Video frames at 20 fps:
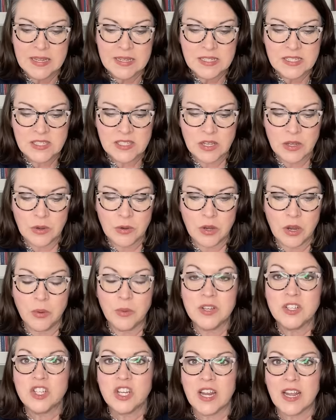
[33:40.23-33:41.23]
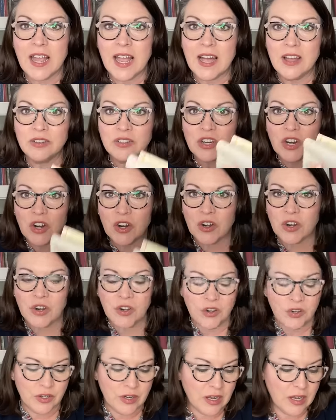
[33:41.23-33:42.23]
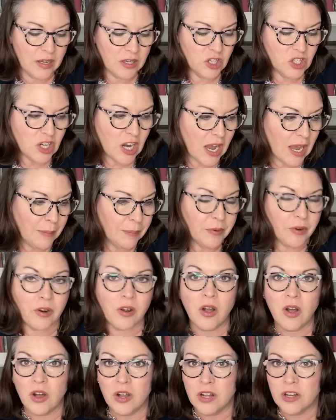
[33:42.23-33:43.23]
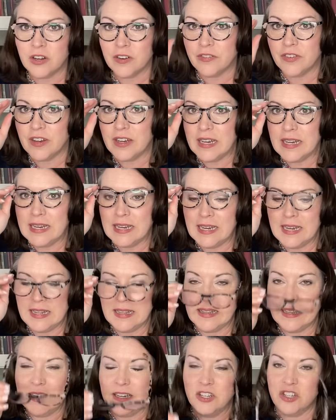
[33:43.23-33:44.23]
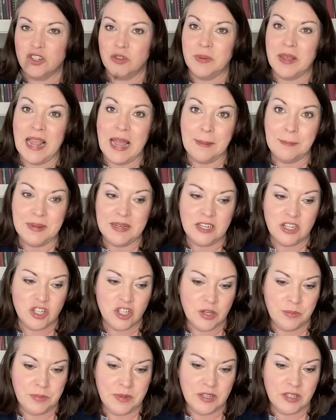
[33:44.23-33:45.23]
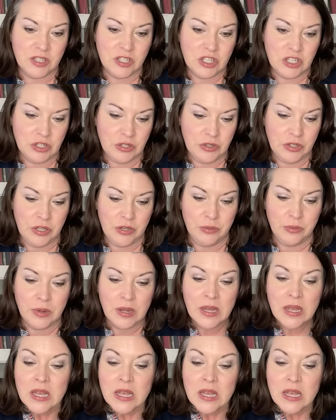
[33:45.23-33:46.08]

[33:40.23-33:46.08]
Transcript: So go and check out her uh, shop or call her if you need anything. She'll be happy to ship it to you.